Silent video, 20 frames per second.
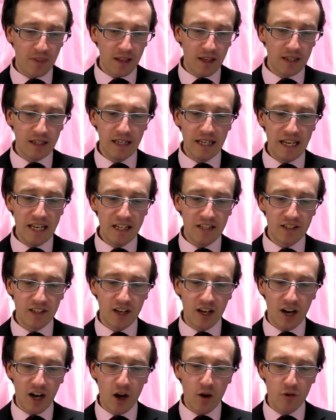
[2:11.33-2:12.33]
leaned
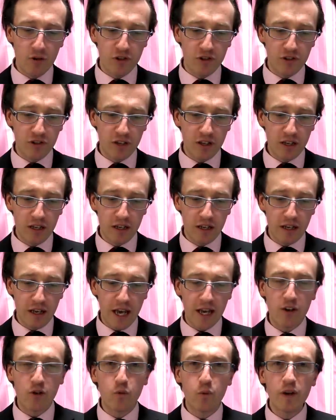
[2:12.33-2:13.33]
close
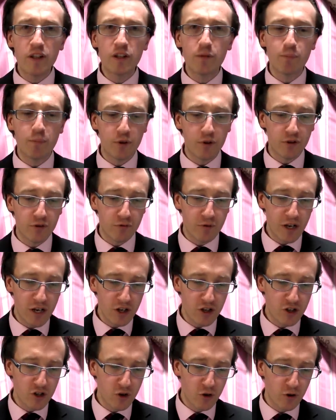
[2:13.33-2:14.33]
and whispered
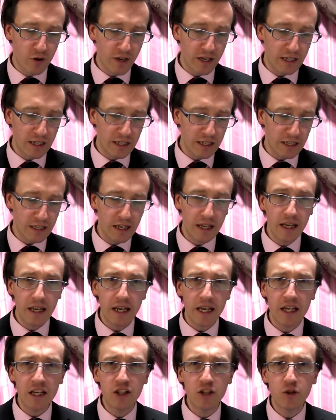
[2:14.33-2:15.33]
reassuringly
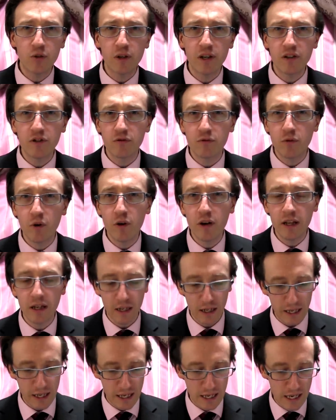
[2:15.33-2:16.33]
into his
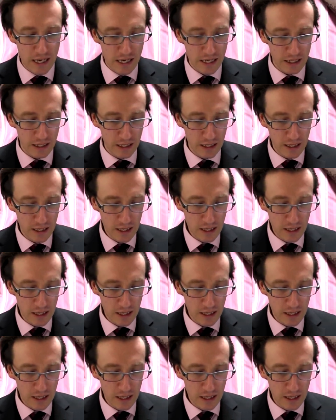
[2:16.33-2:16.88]
royal ear,